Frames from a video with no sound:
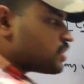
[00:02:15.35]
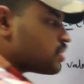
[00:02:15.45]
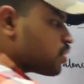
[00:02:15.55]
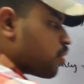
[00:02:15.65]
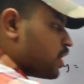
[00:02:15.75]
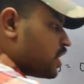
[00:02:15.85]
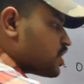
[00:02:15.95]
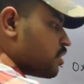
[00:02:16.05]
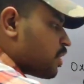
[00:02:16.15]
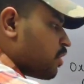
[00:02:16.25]
So
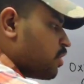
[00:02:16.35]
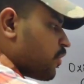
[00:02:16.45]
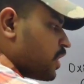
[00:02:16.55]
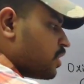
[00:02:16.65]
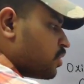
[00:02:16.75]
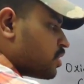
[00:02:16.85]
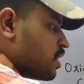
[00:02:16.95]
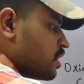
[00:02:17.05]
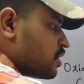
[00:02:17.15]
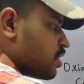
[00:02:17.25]
coordination number, how will you find out?
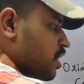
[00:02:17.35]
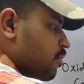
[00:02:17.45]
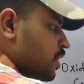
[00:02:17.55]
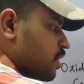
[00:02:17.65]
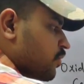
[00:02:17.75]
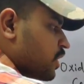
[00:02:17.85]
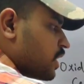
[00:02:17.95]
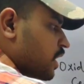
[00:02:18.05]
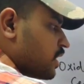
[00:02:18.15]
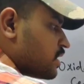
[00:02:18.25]
So number of
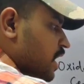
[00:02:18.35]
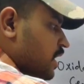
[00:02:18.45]
ligands